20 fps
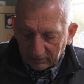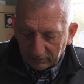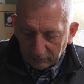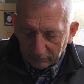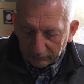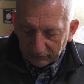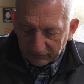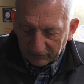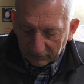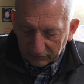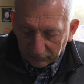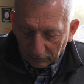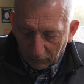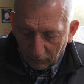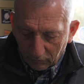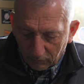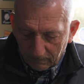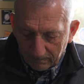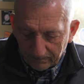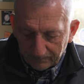you use the
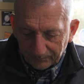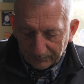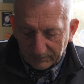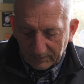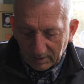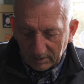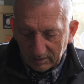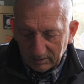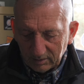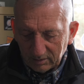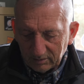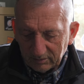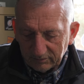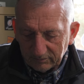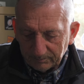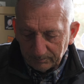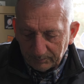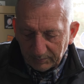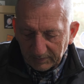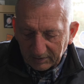dome,
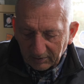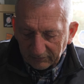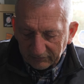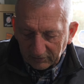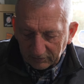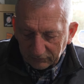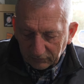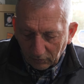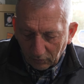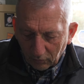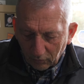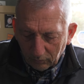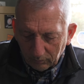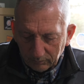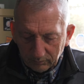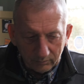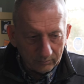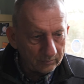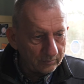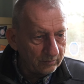because a
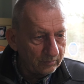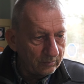dome,